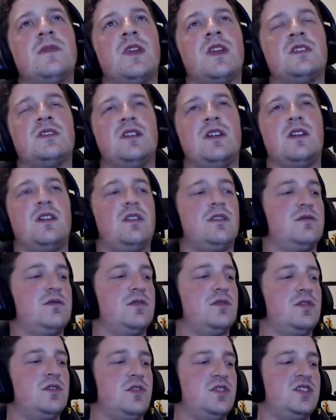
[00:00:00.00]
So,
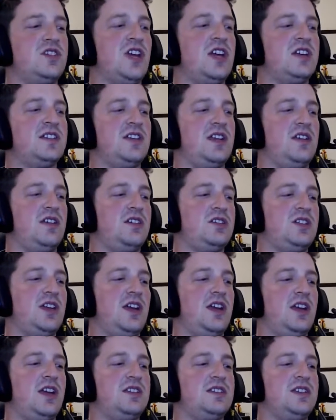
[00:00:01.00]
because Jack
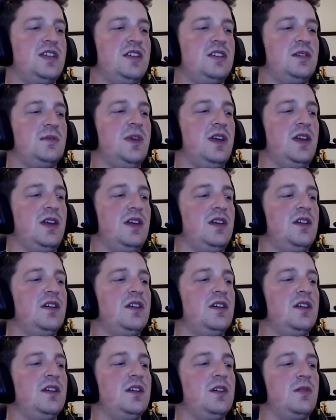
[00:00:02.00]
Shanahan said to me
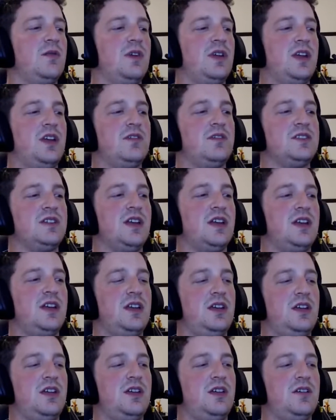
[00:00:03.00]
when he was out
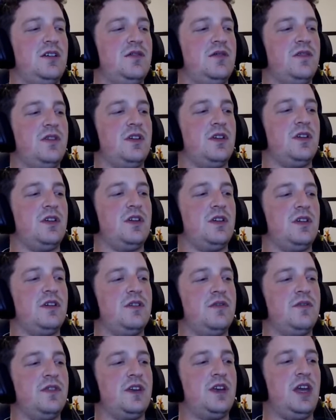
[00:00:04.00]
here for
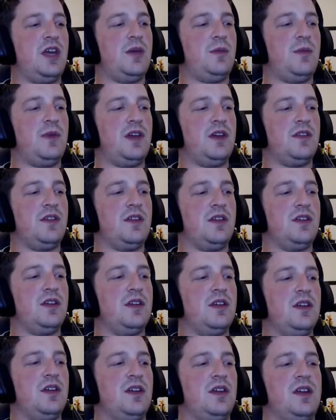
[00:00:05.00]
Gambia that
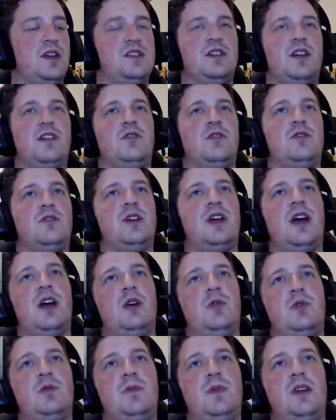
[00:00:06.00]
his ideal car
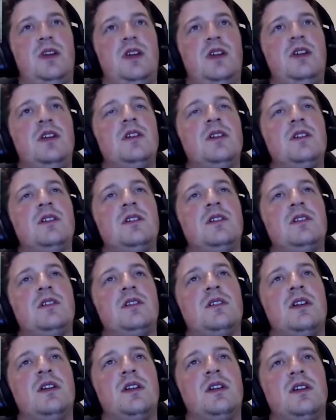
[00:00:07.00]
would be
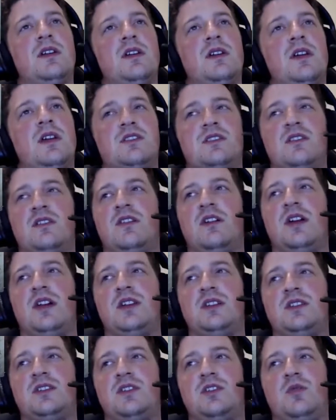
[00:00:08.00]
as light
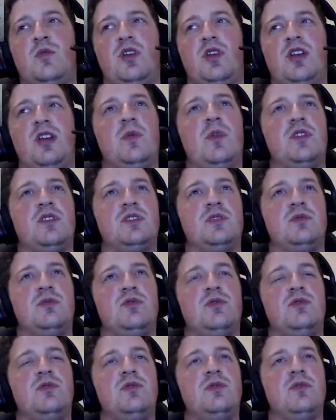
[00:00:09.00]
as humanly
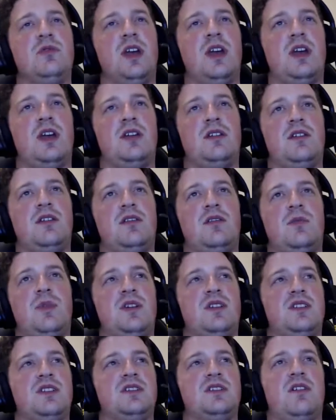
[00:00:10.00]
possible and the
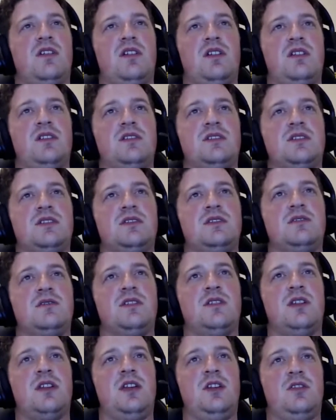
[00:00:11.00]
biggest tires
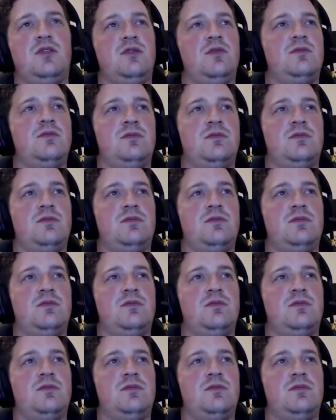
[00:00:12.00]
that he could